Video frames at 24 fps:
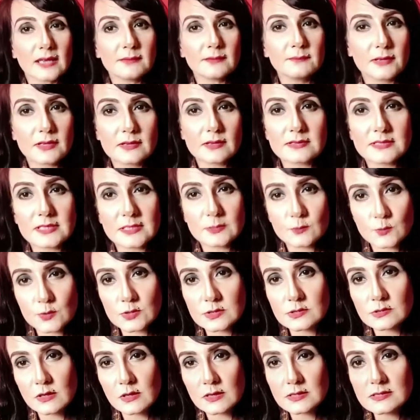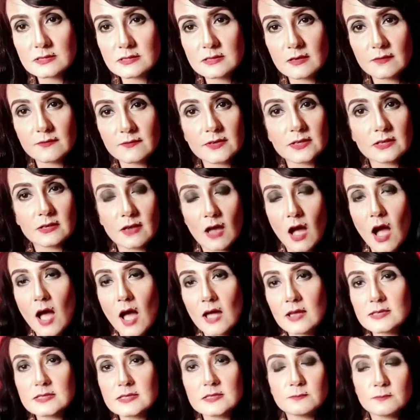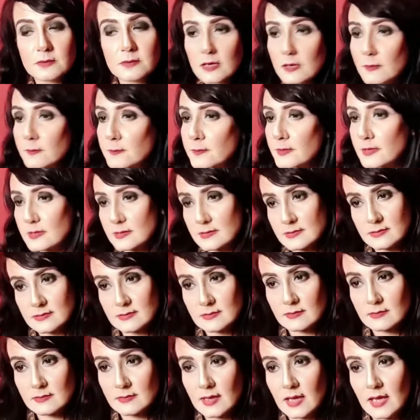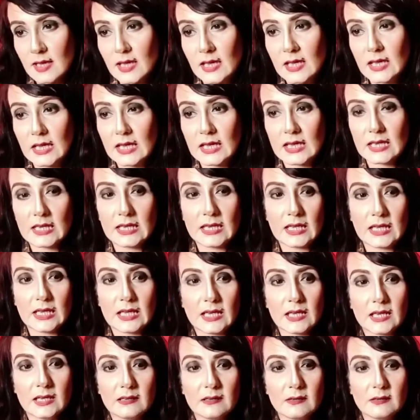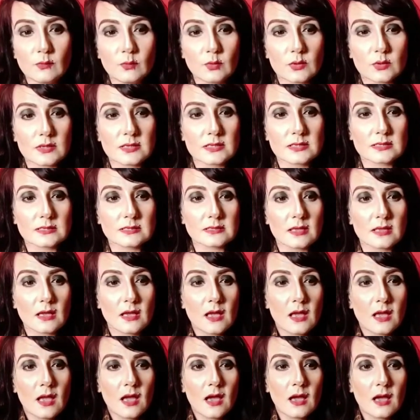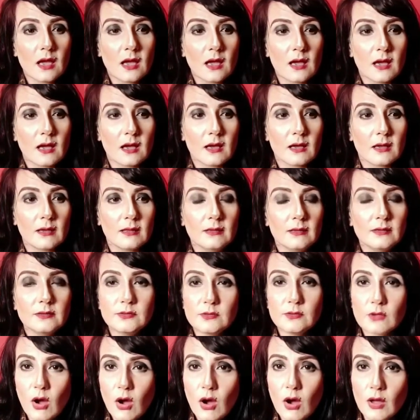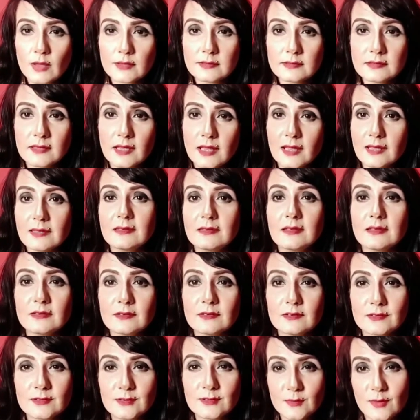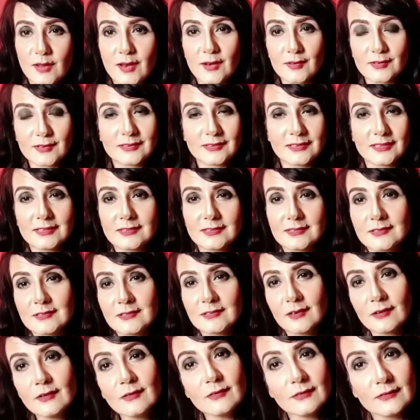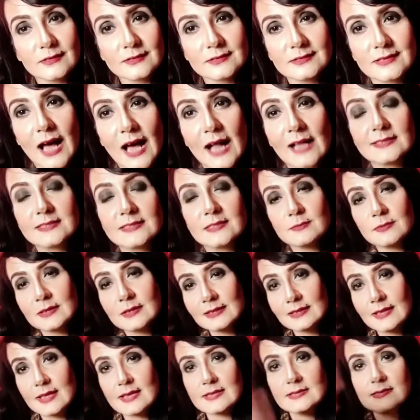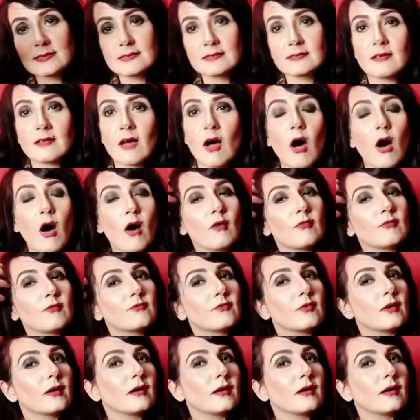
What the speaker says: because it was not serving your highest purpose, okay? It was not taking you to where you need to go. It's the ultimate lesson of